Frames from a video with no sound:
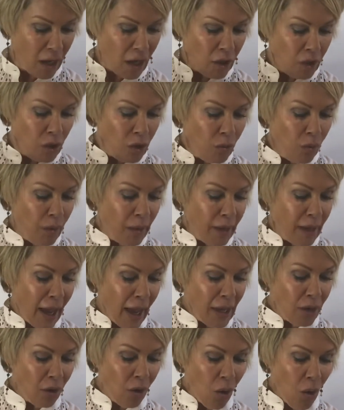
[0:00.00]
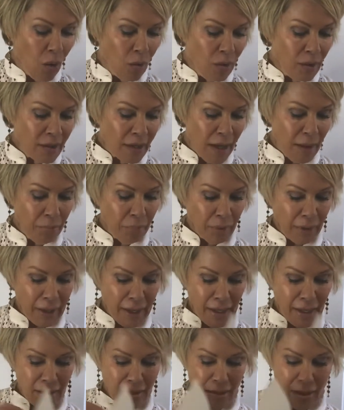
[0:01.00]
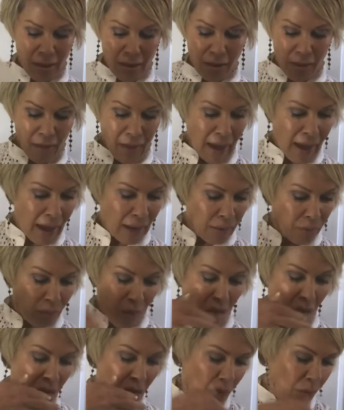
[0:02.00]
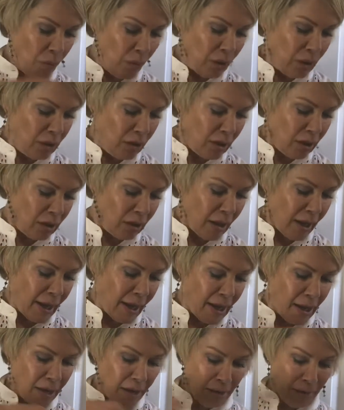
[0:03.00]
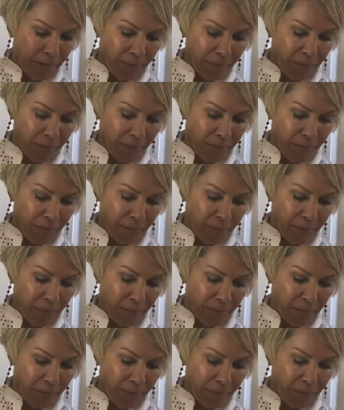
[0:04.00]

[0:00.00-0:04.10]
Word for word: You will get your own template that will look like